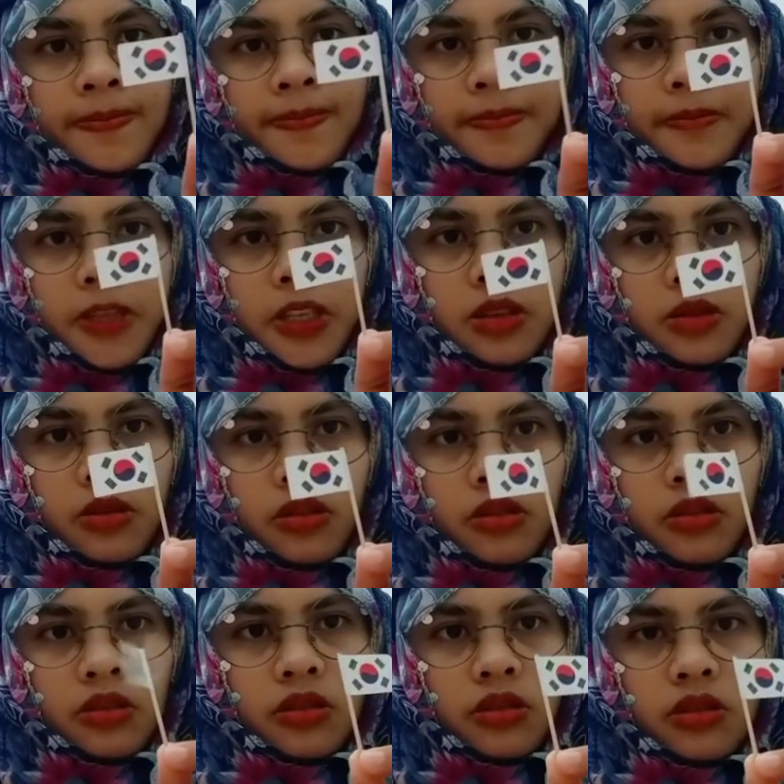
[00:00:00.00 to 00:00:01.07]
This one
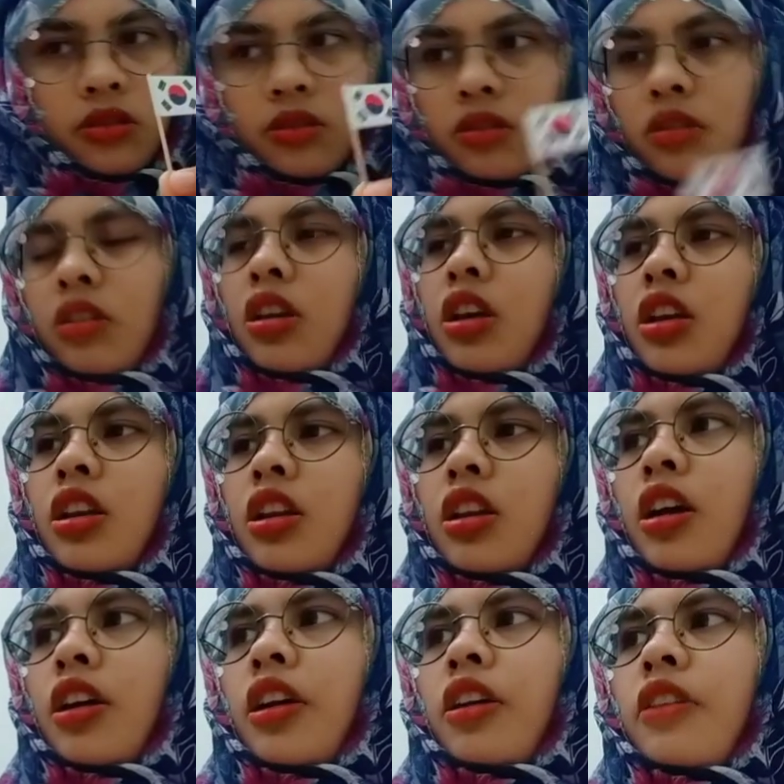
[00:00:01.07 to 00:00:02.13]
also. And then
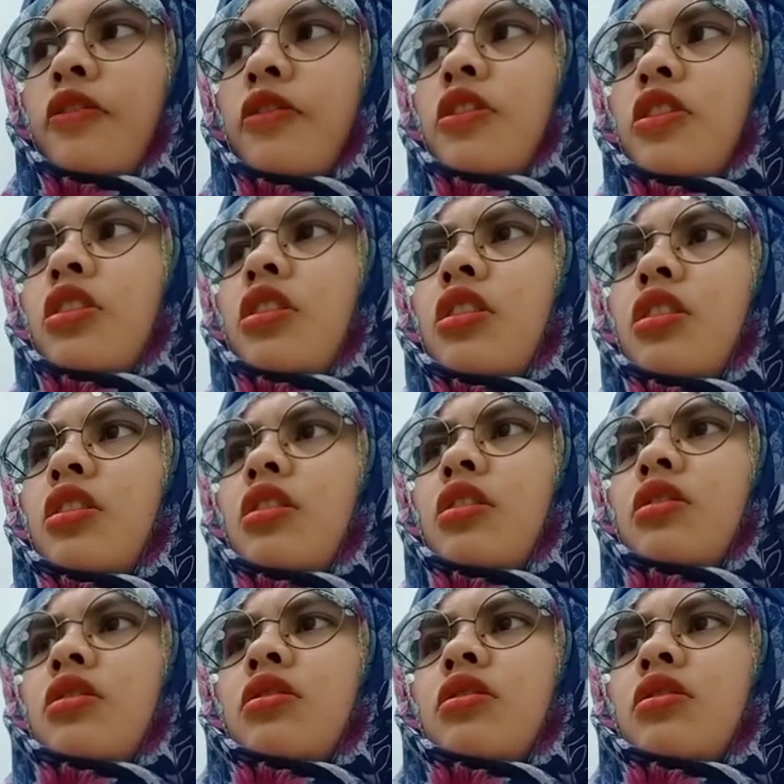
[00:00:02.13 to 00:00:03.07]
I have the